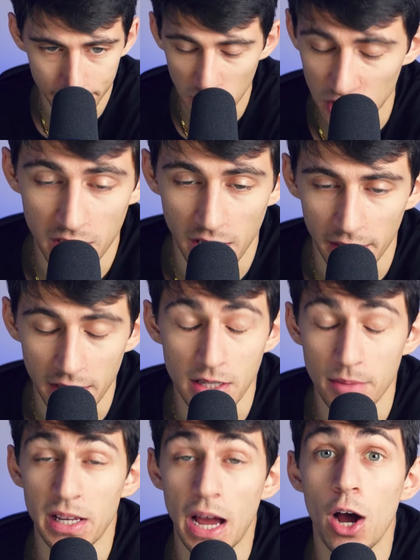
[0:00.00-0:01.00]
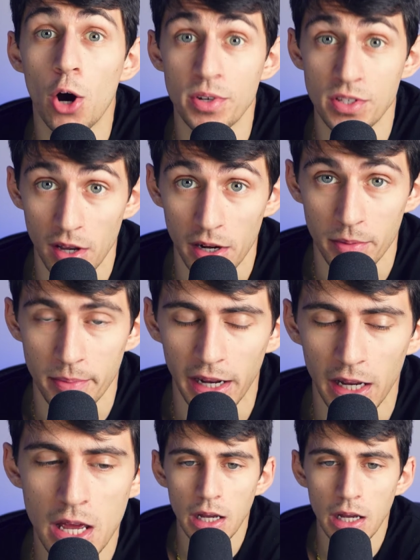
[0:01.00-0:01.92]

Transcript: Just kidding. It's something I always thought I would make.